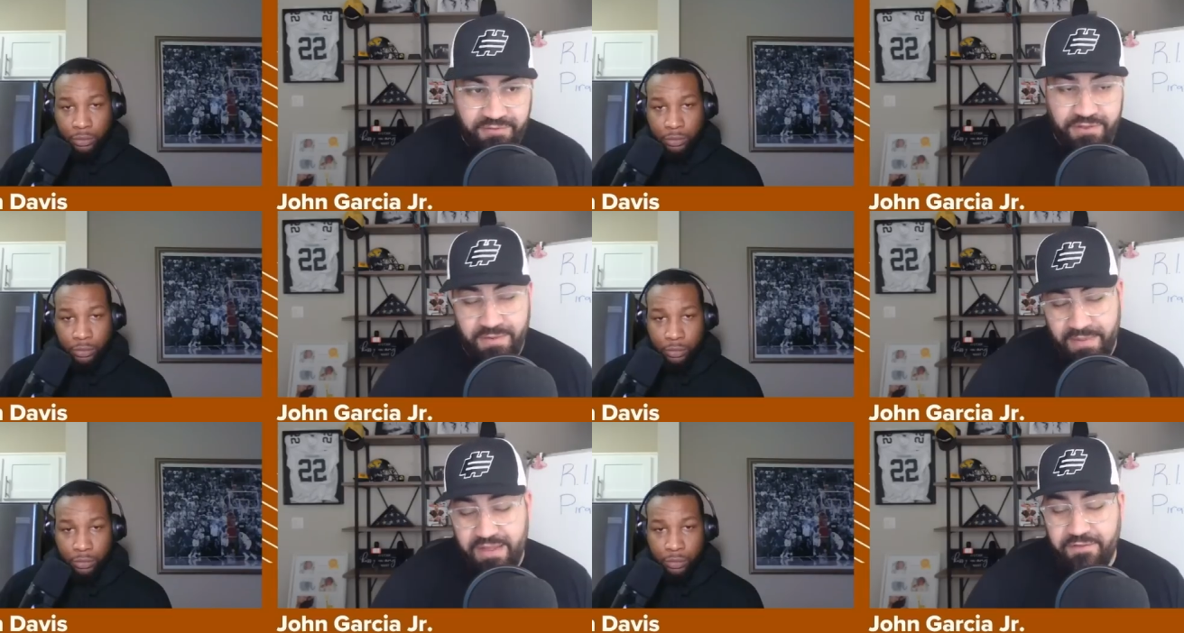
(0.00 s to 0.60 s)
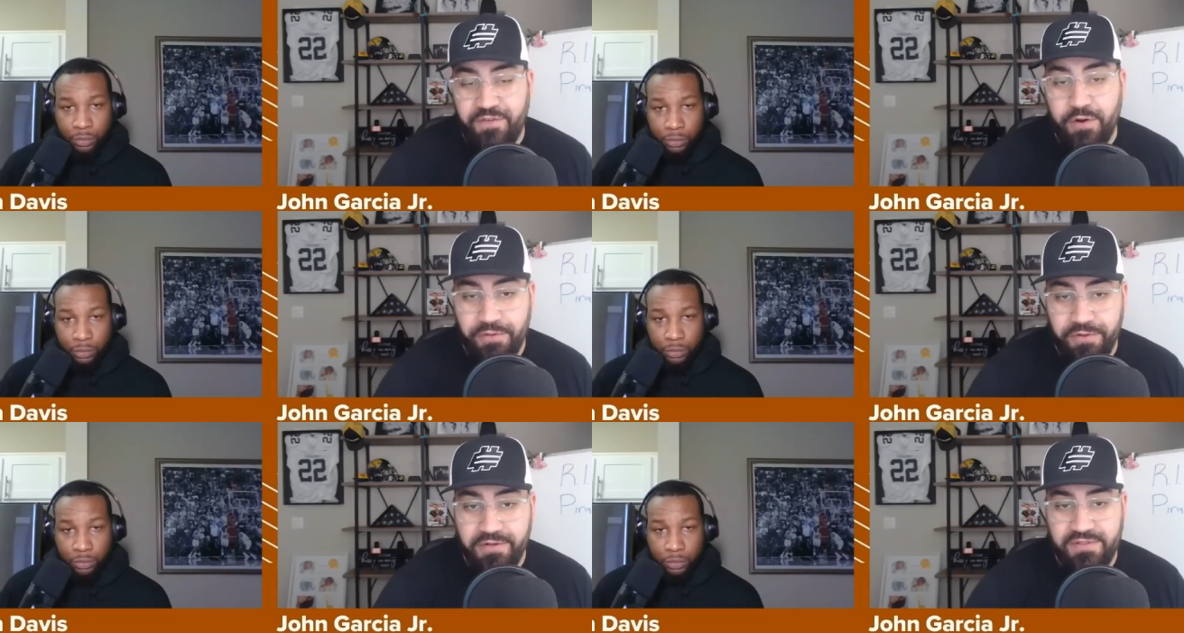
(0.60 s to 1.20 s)
Speaker 1: to me
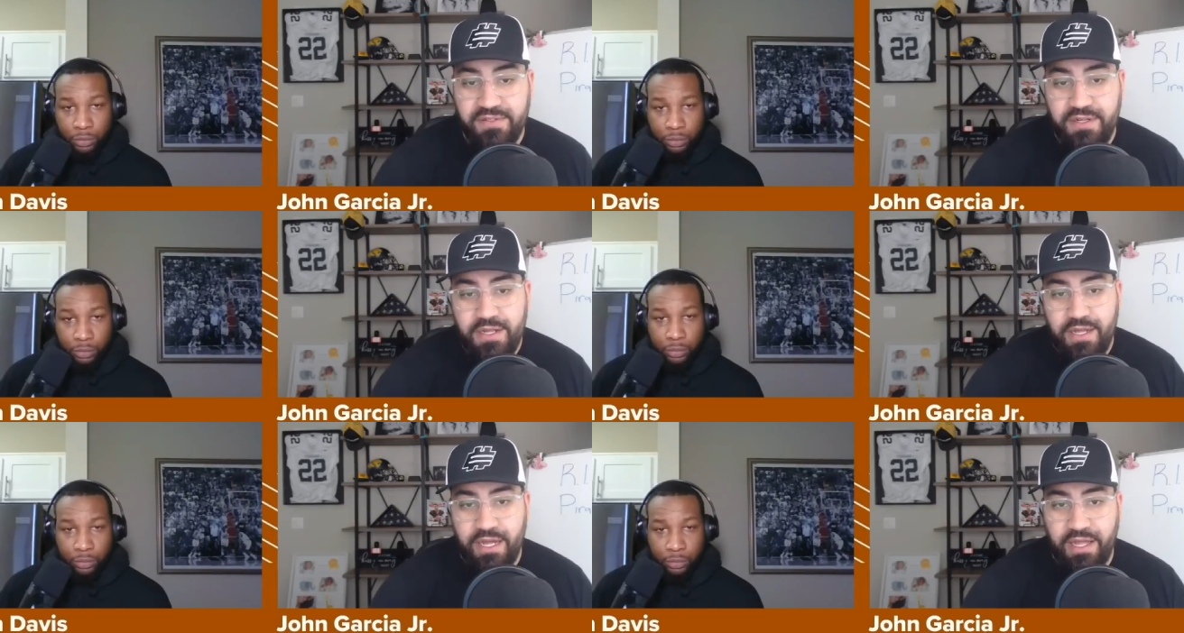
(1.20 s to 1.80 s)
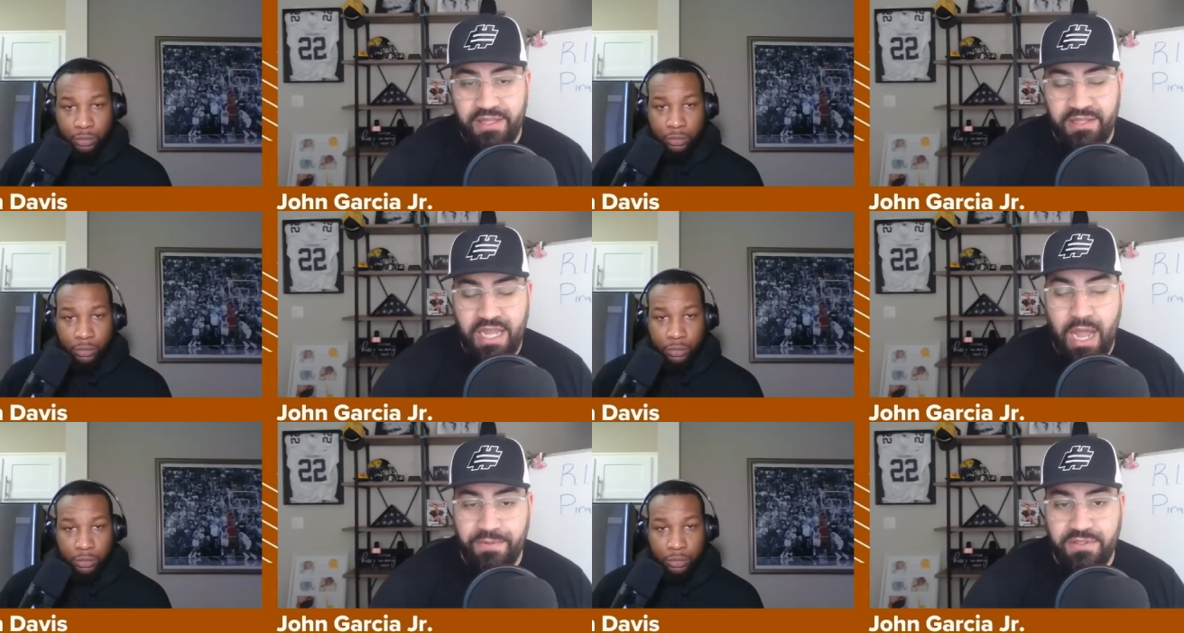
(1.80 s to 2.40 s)
furthers uh,
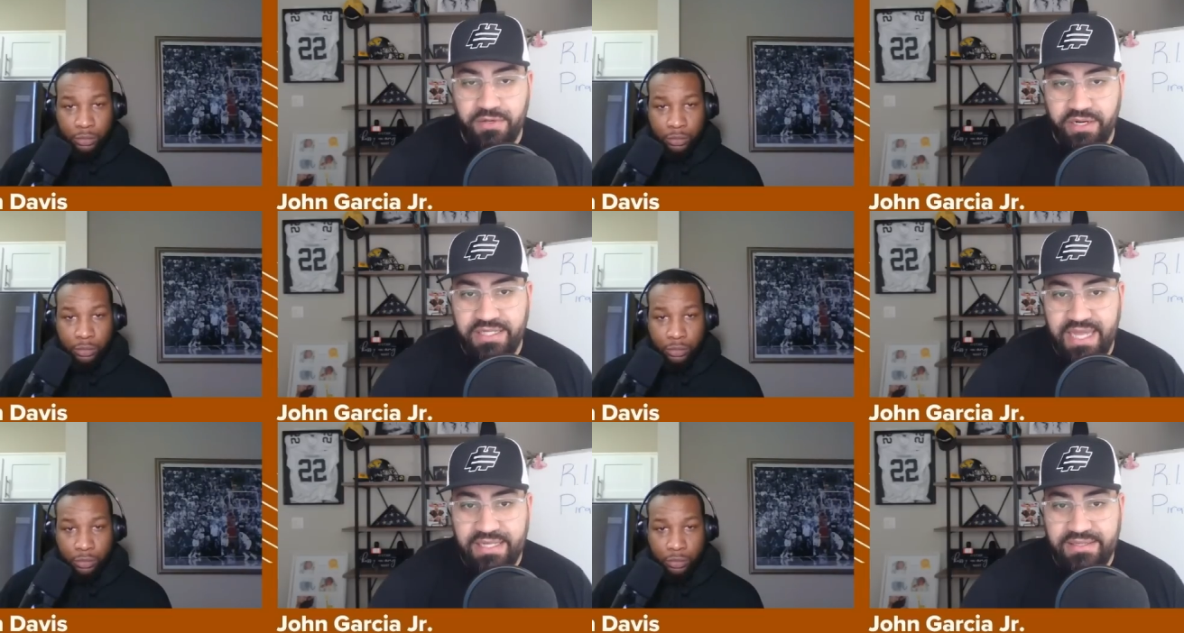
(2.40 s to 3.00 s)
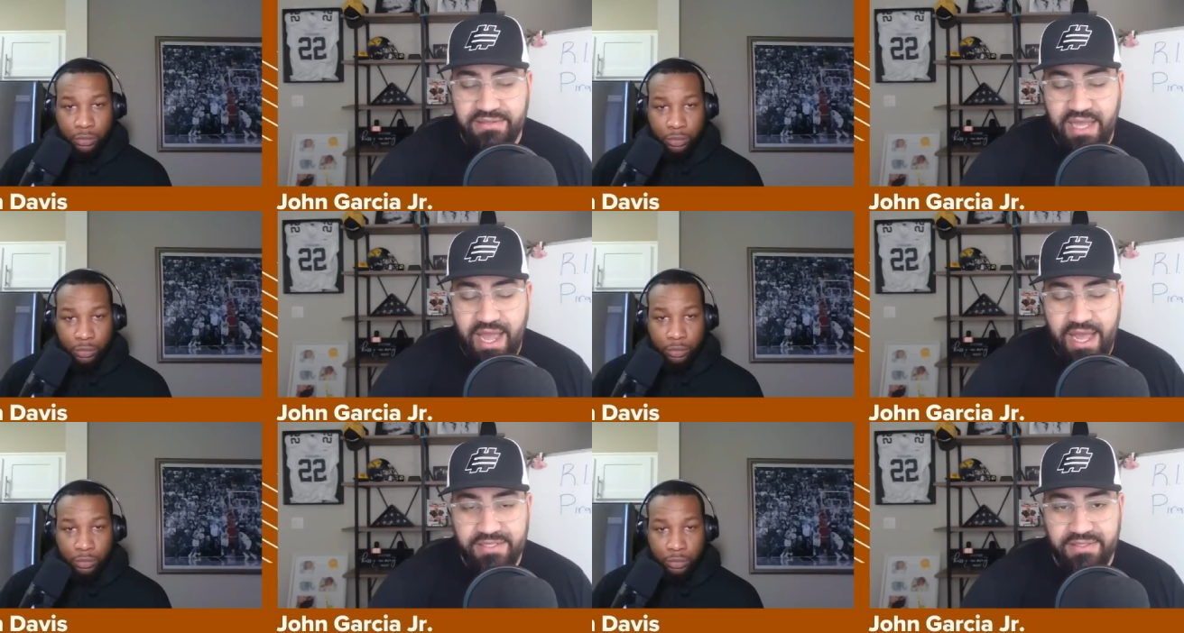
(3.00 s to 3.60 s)
the opportunity Texas
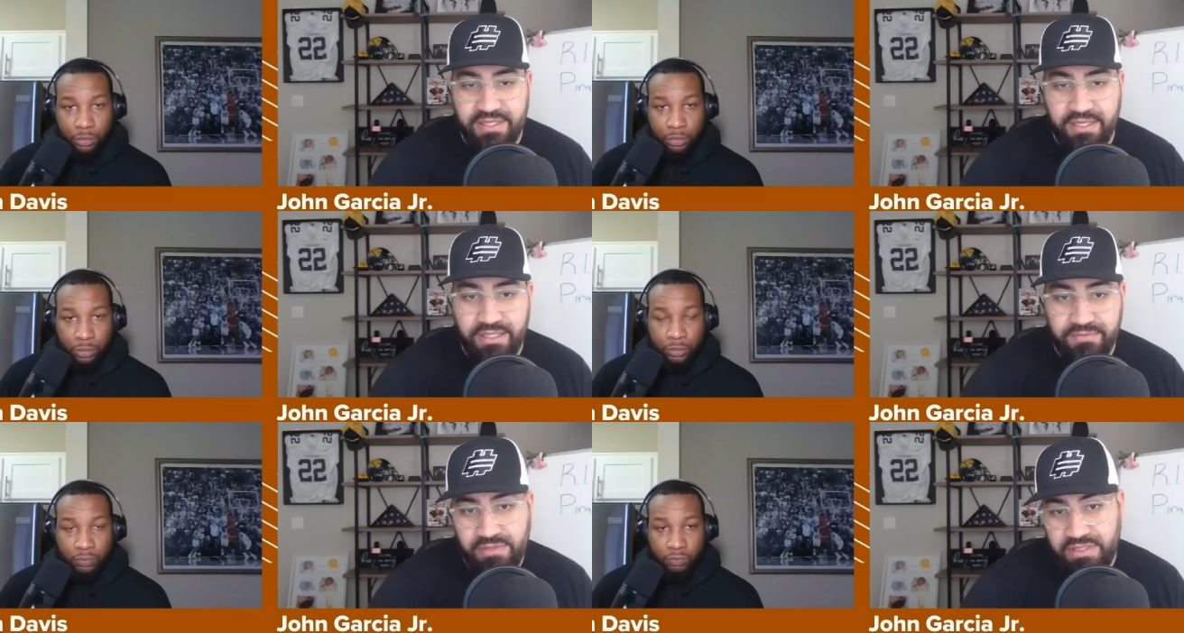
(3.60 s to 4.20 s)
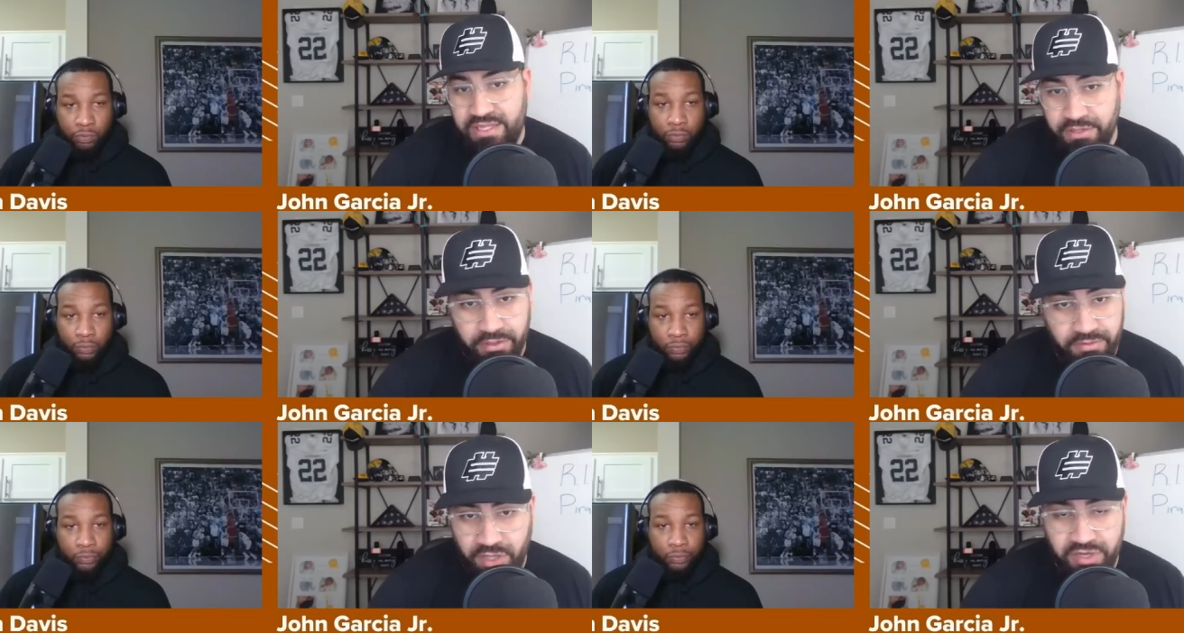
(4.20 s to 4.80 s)
has uh,
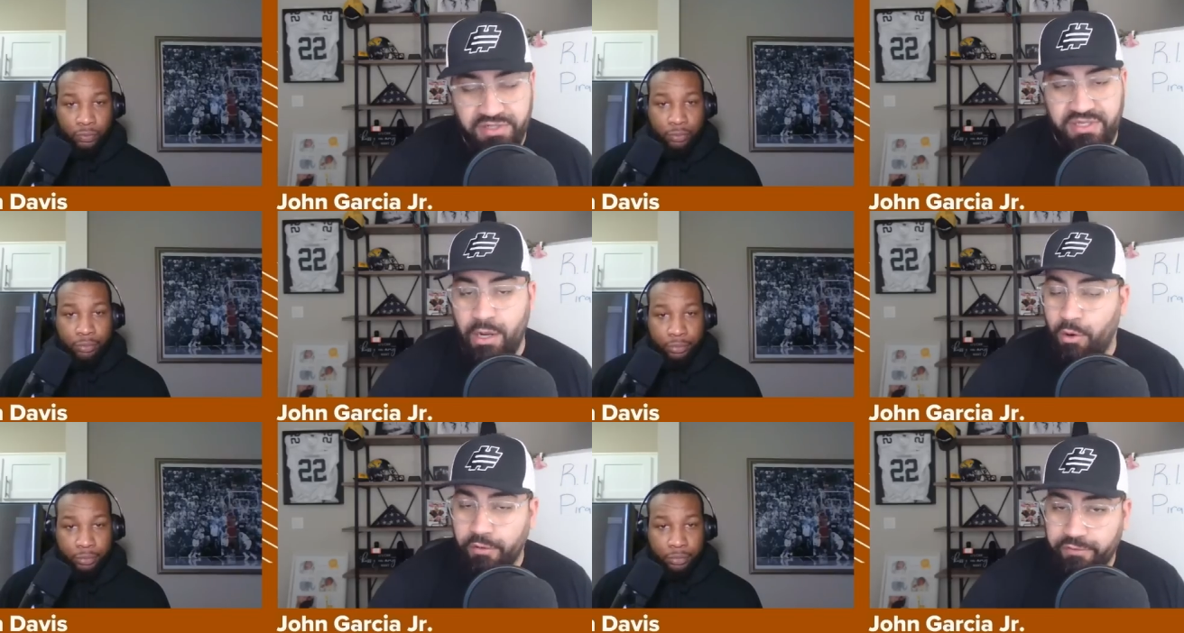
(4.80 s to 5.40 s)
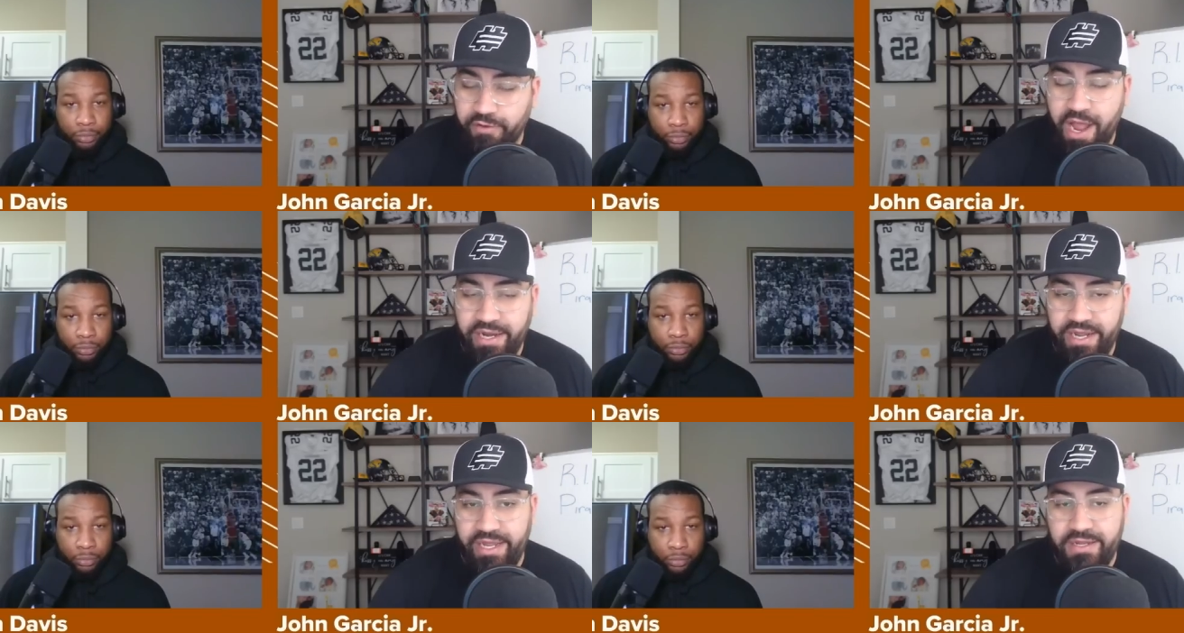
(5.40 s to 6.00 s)
either Thursday or
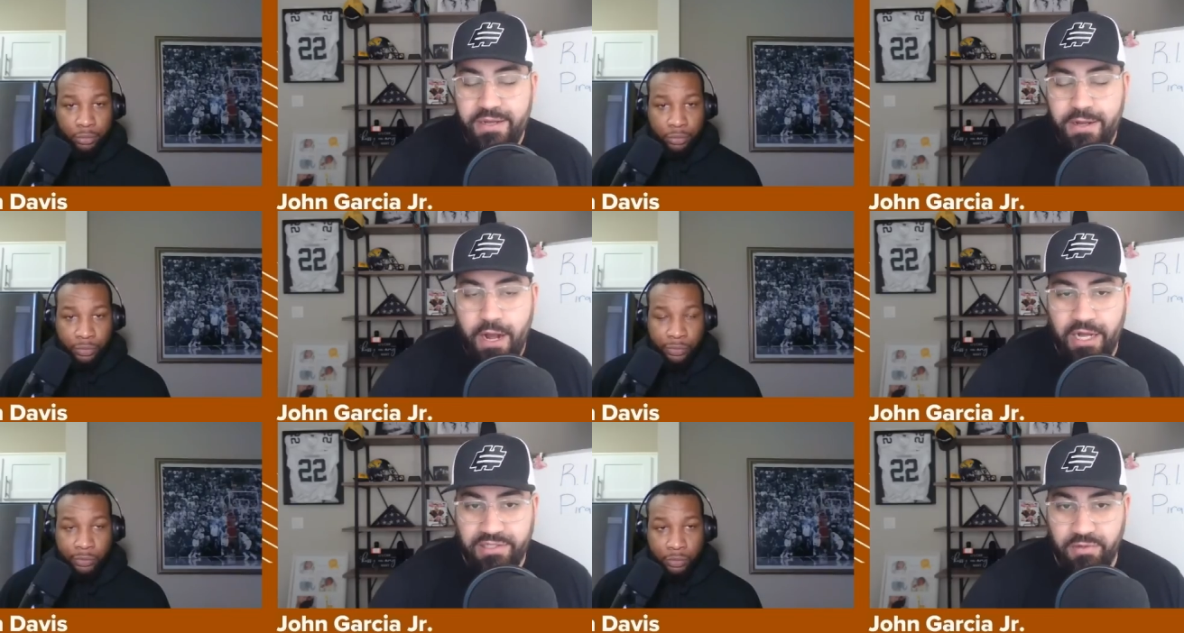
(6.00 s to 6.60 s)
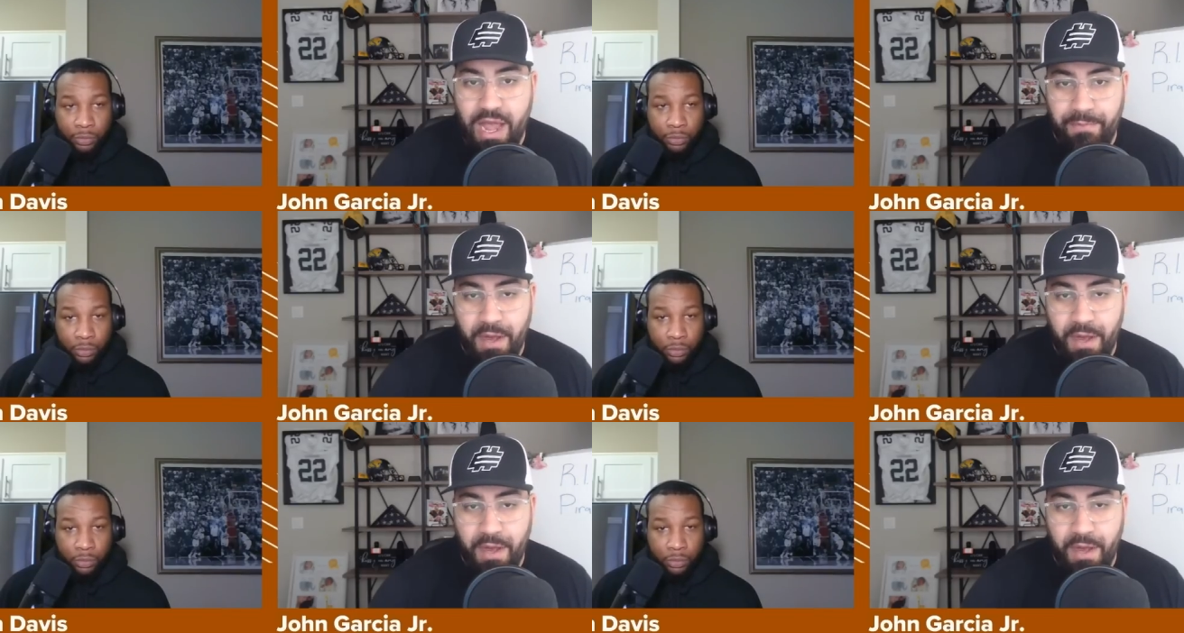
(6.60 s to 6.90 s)
Friday uh, to wrap